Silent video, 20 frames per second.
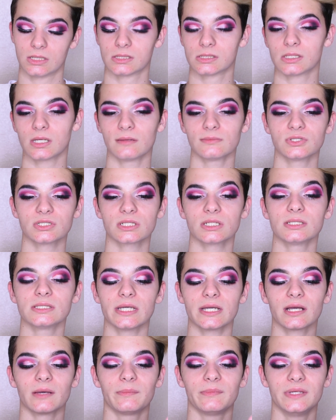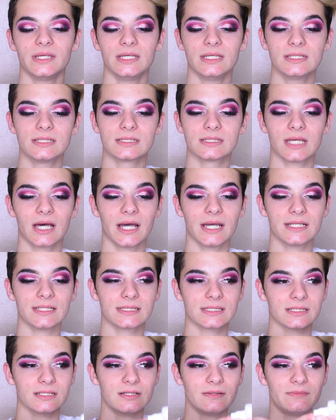So I'm just going to take a
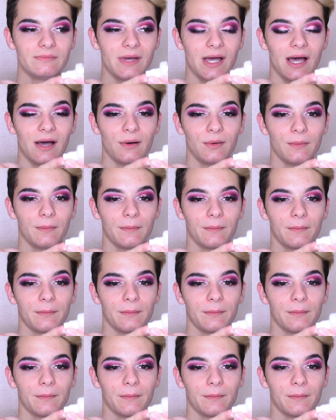pea-sized amount,